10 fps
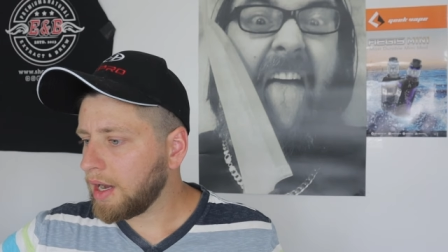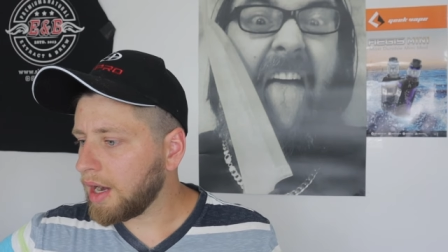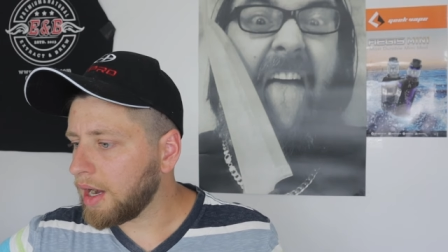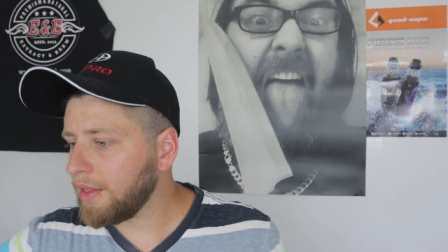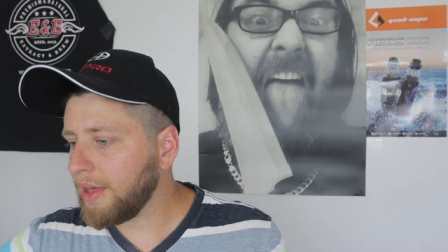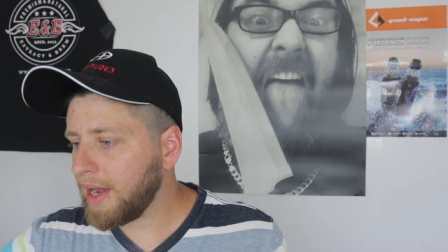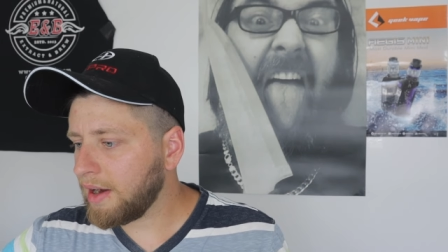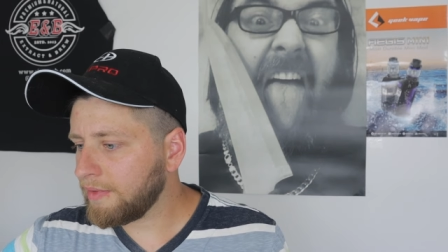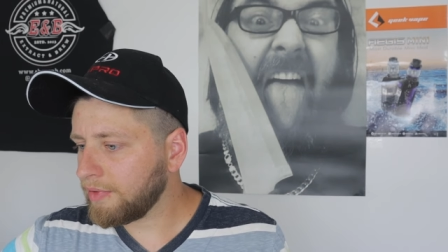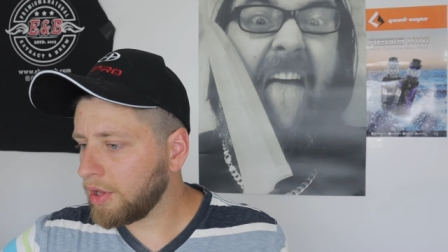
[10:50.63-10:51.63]
Uh, the
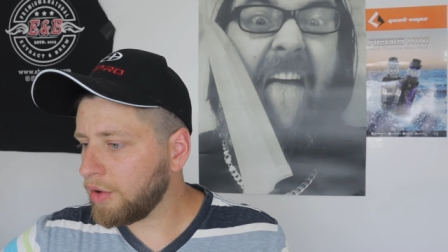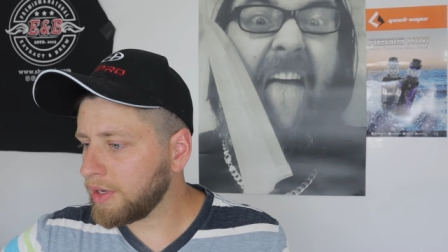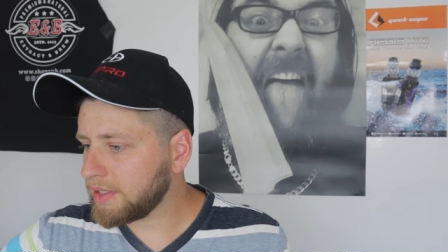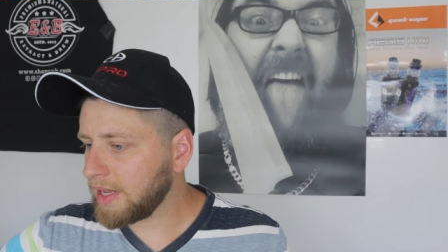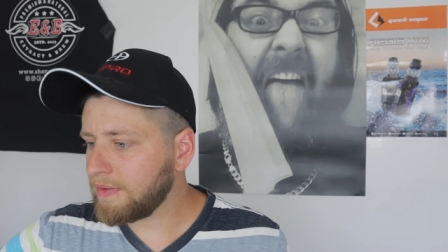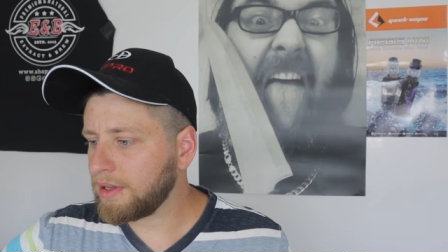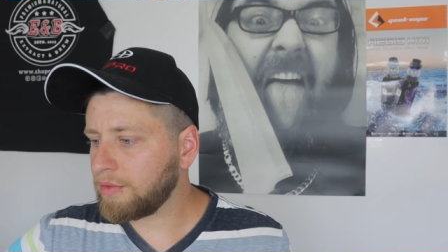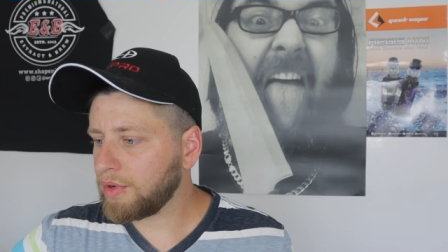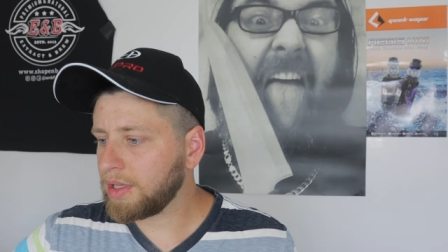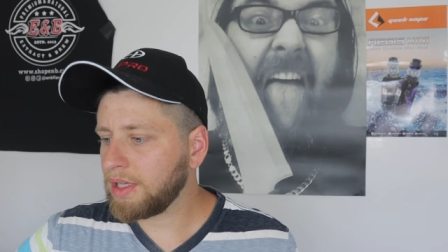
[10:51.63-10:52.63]
airflow is
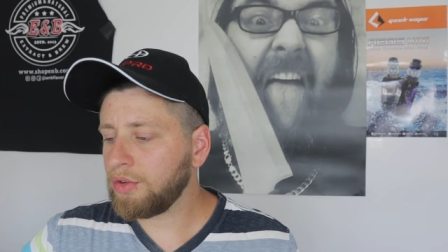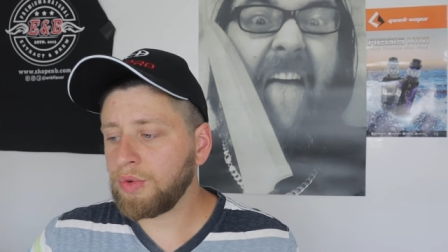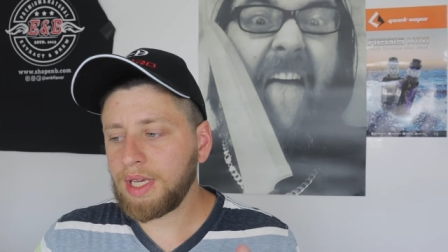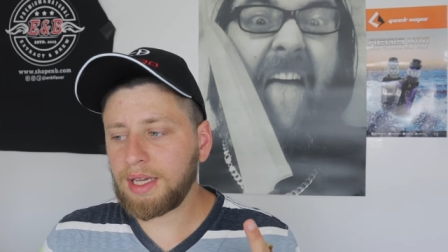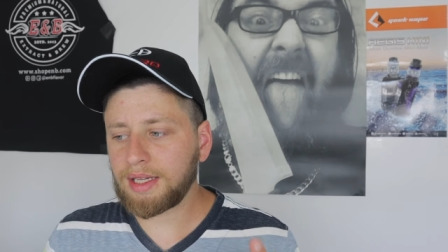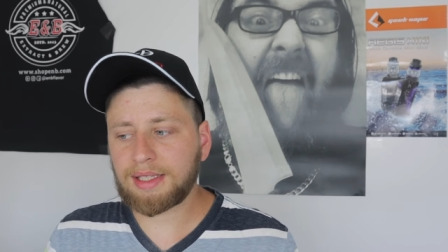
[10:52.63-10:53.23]
definitely really unique.